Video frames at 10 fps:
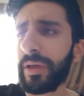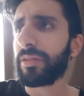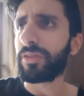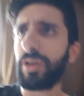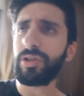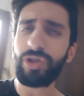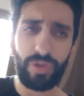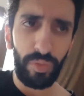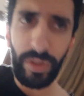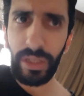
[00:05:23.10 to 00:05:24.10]
The issue
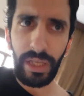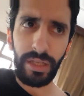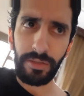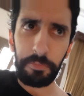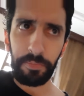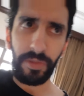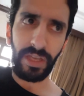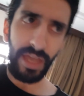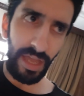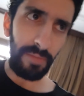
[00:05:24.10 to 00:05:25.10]
really is the
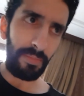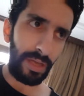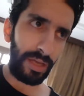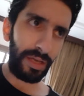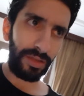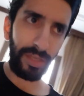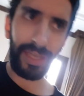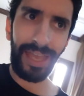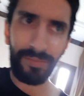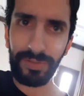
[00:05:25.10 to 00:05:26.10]
game, the
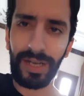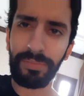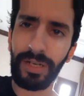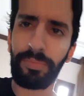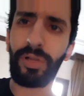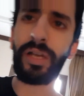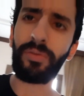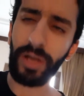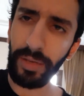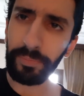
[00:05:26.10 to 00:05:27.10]
games that I'm going to play,
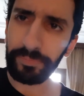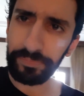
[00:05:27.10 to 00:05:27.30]
right?